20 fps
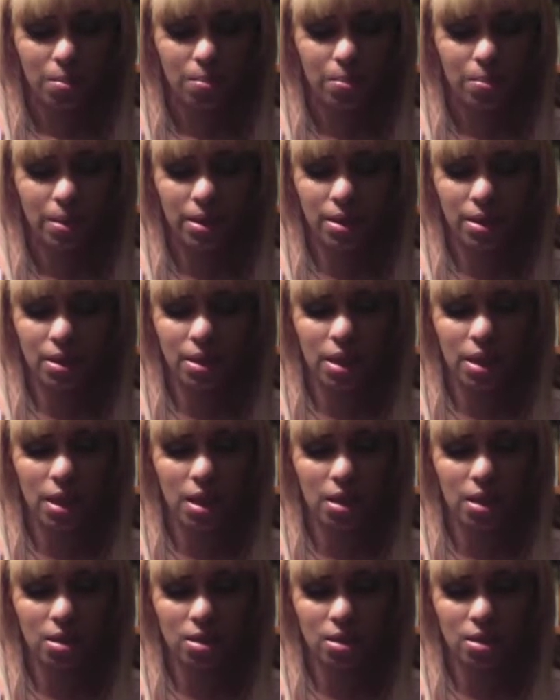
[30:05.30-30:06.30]
but
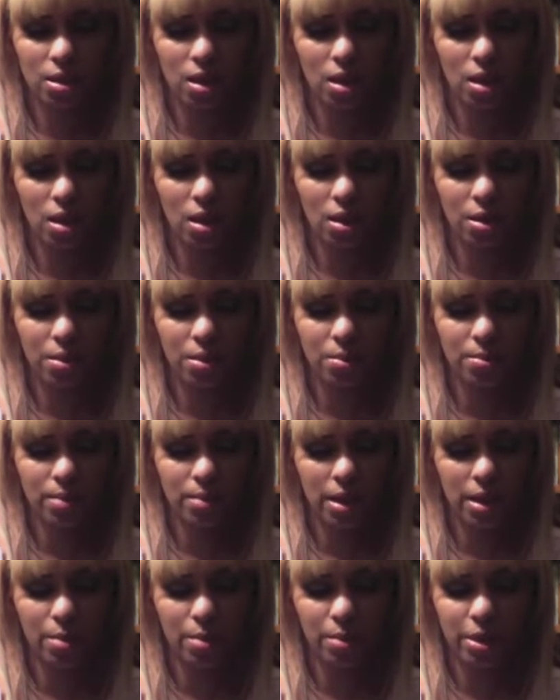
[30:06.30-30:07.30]
yeah,
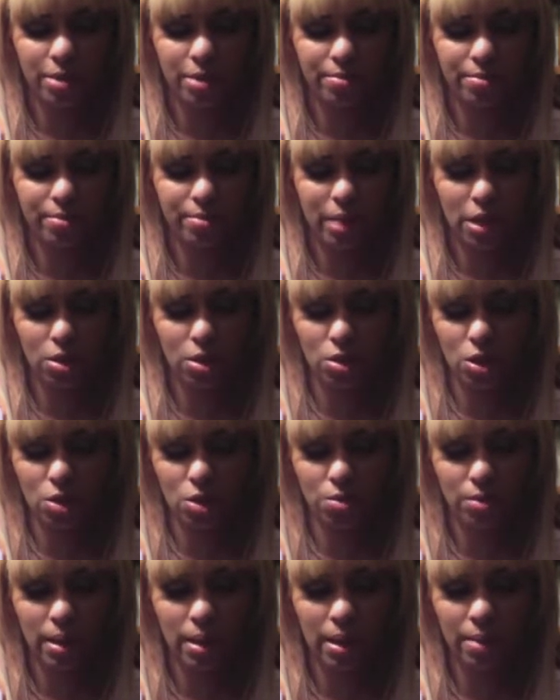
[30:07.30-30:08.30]
I mean, I don't
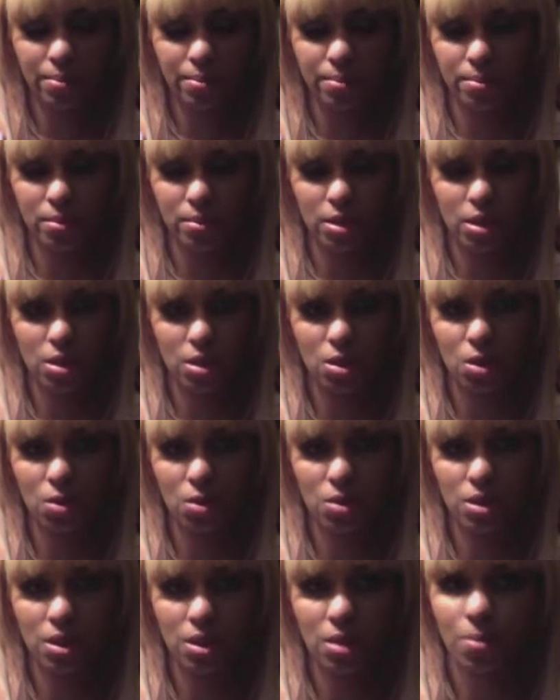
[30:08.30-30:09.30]
know. This whole
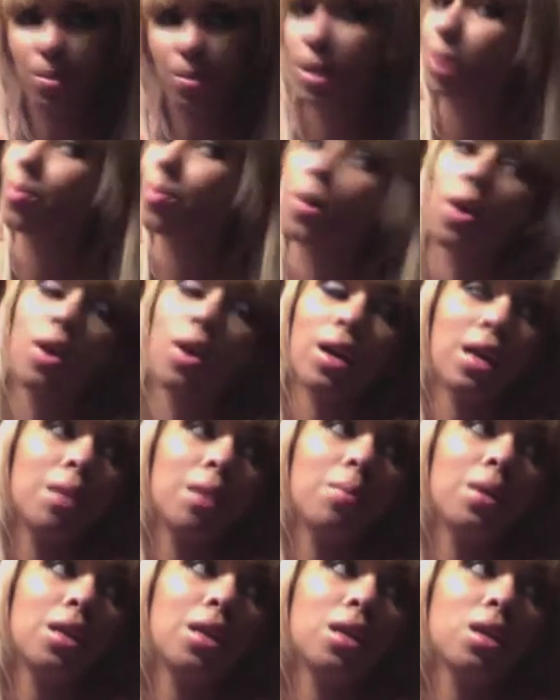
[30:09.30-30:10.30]
CM Punk, Paul
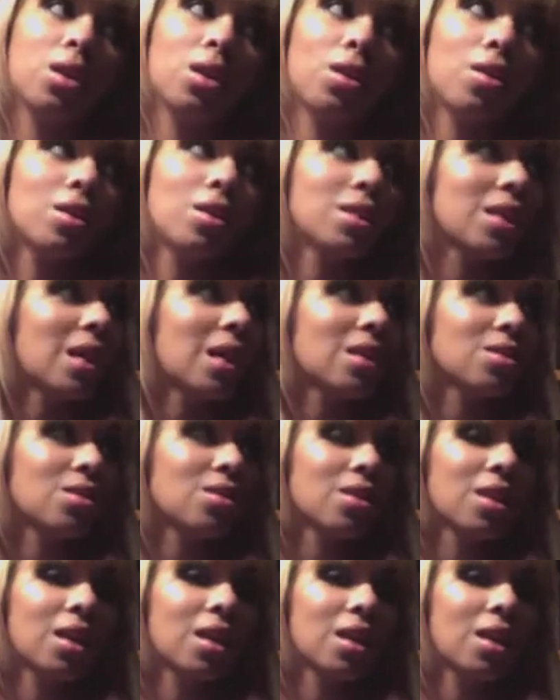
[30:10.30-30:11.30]
Heyman, Curtis Axel
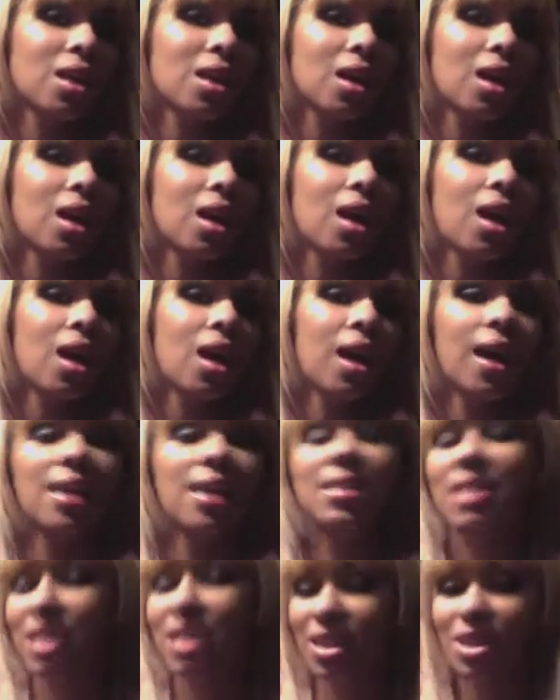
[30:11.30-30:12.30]
thing. I
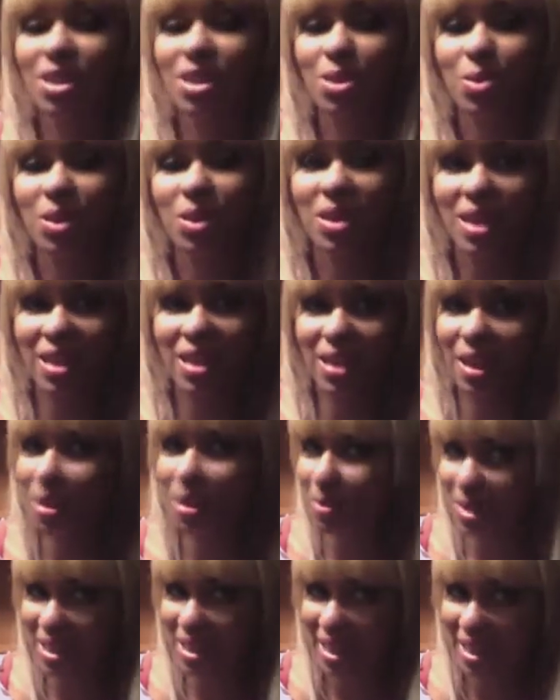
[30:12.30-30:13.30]
said it on Twitter that night. I'm
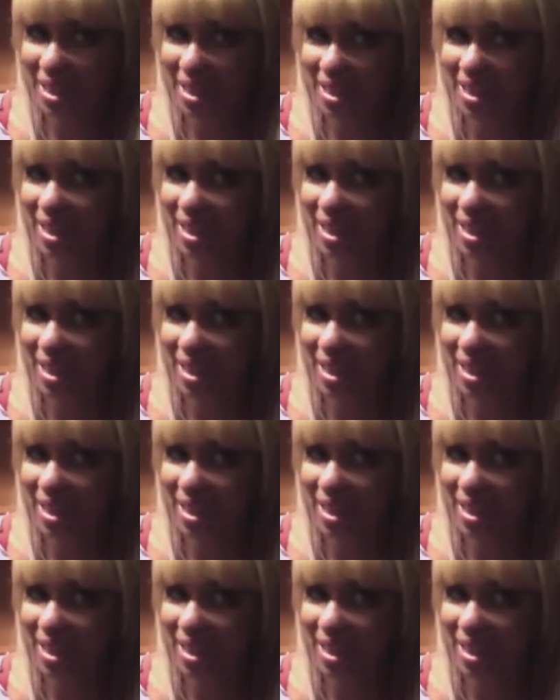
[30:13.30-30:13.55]
gonna say it again